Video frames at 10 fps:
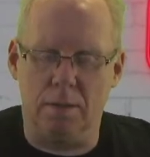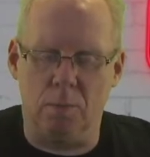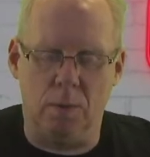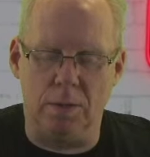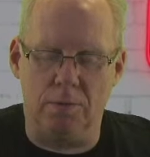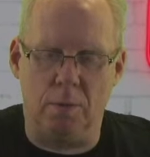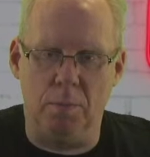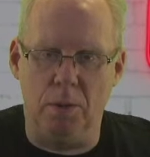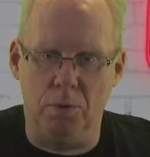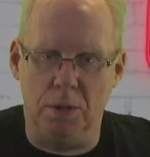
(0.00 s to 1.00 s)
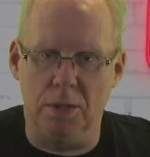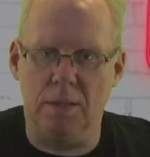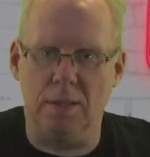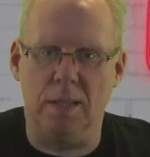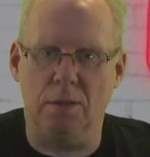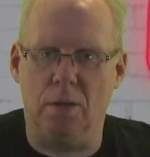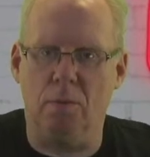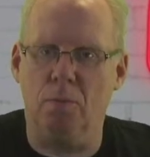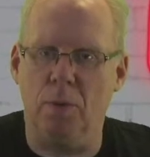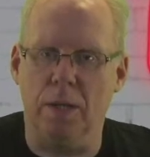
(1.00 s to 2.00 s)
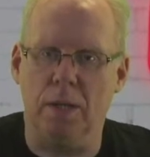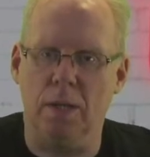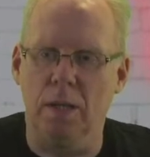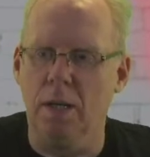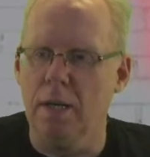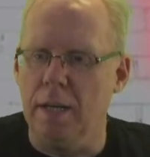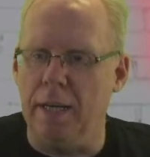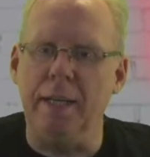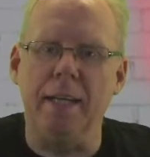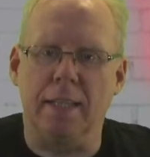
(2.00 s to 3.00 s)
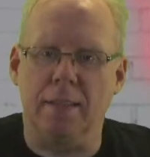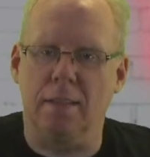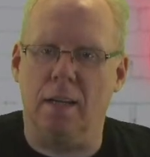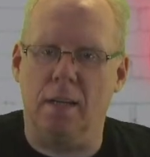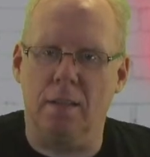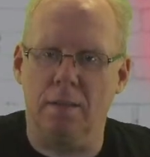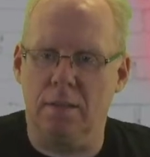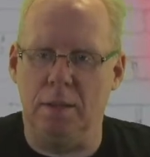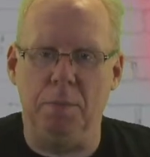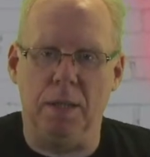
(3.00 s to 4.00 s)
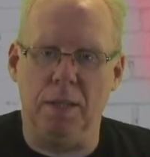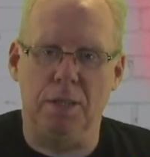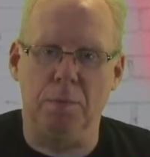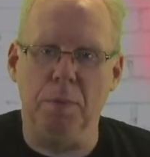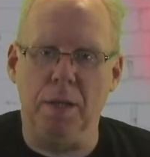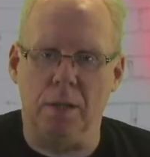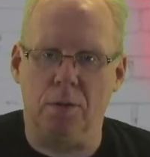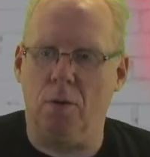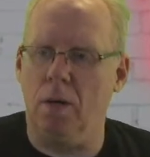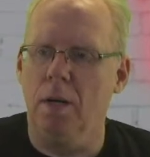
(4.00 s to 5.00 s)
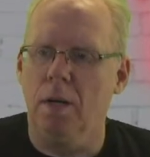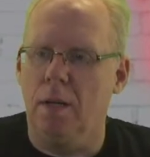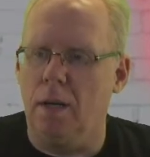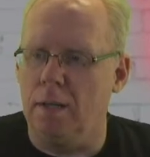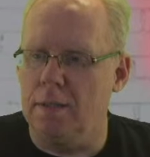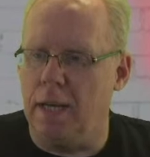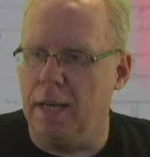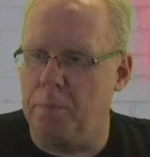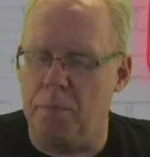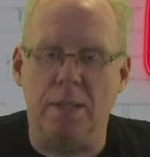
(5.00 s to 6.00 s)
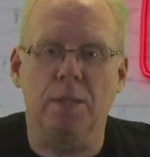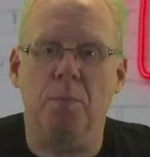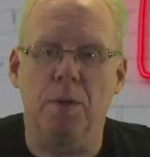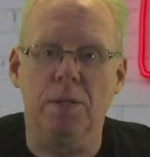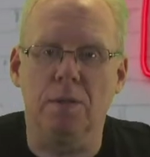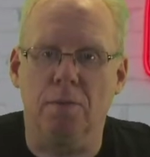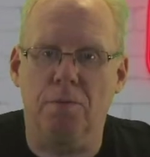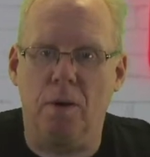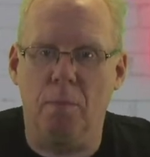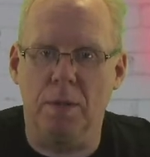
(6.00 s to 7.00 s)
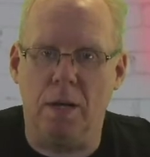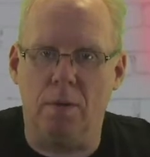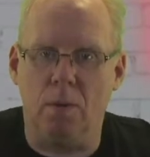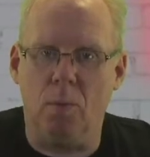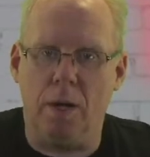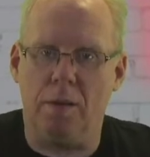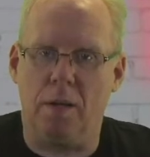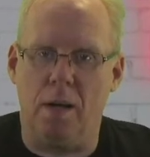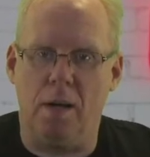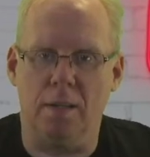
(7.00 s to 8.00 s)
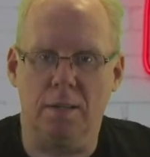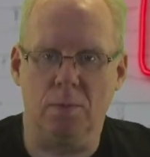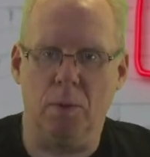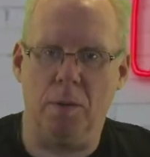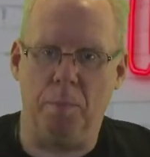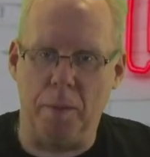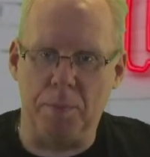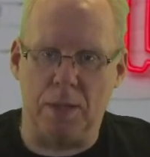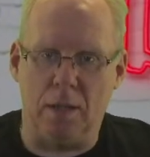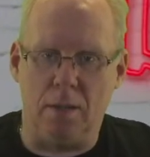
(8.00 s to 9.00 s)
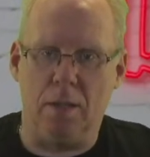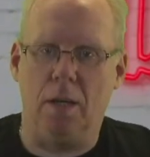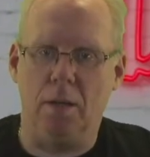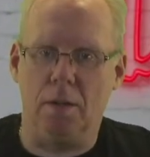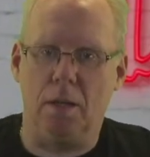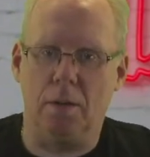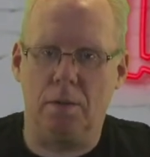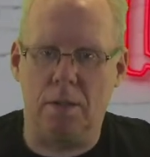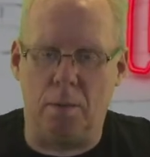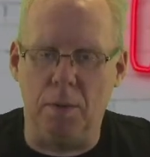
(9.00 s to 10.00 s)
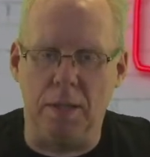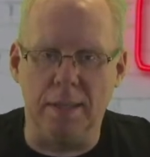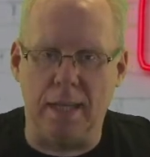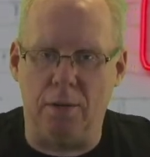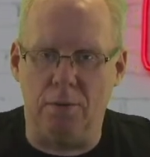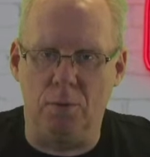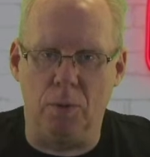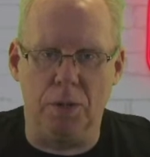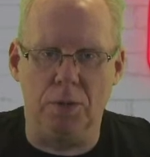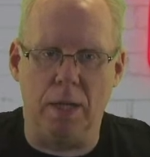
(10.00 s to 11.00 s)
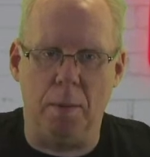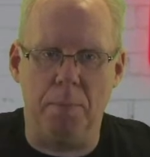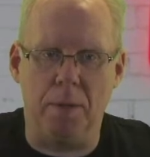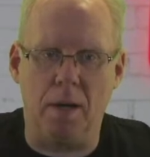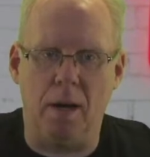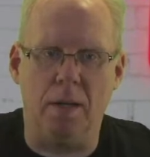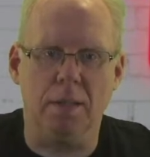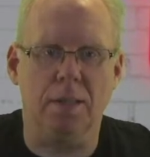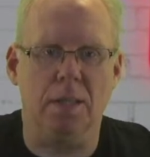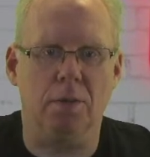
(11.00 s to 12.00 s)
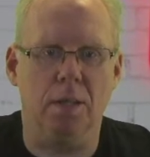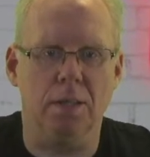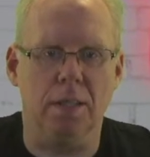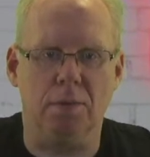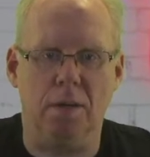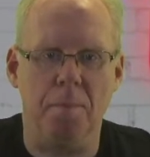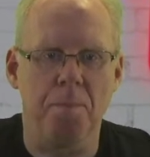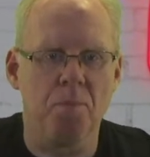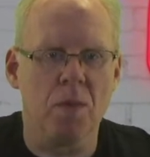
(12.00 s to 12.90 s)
ones from Illusionist, etc., where indexes are seemingly smeared, or take Presto Printo from Daryl, where the pips are tumbling down when you tap the card, etc., etc.